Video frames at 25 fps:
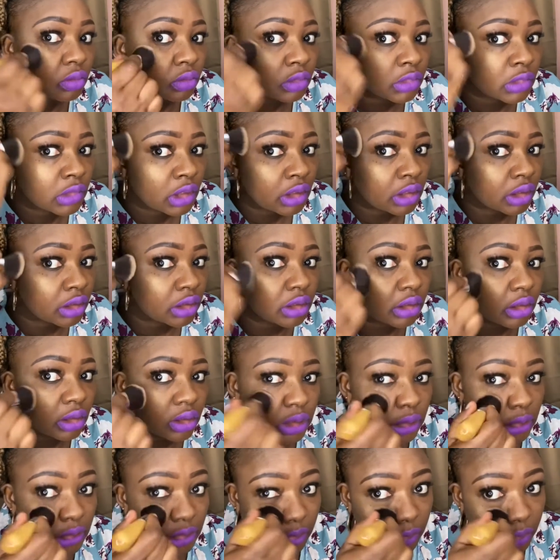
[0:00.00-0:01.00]
I just
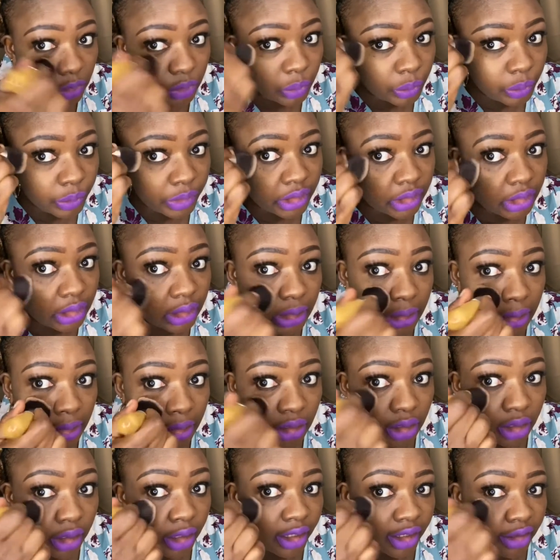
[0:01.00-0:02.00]
want
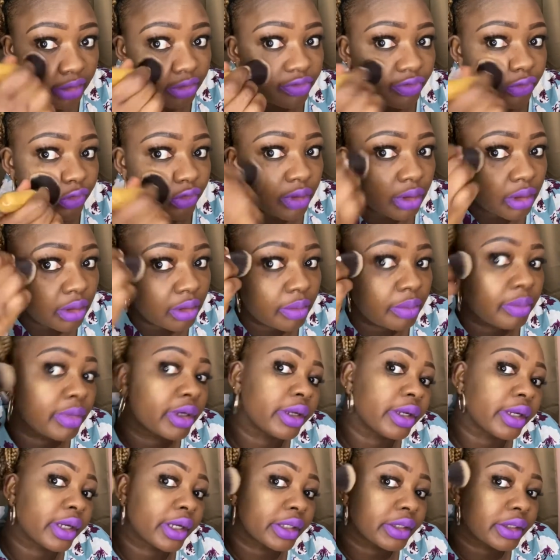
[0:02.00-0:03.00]
enough, but
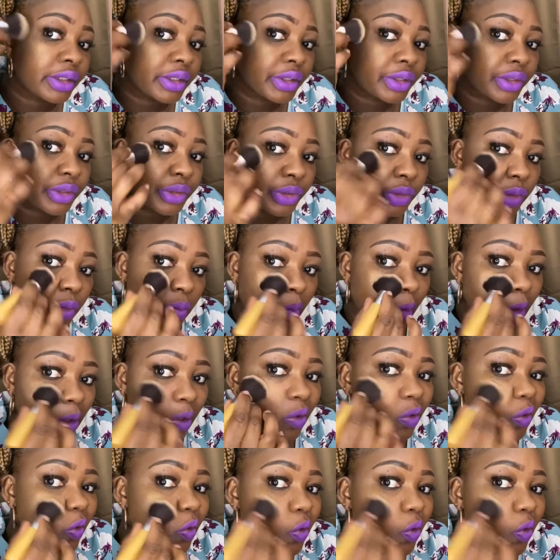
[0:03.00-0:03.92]
not too much.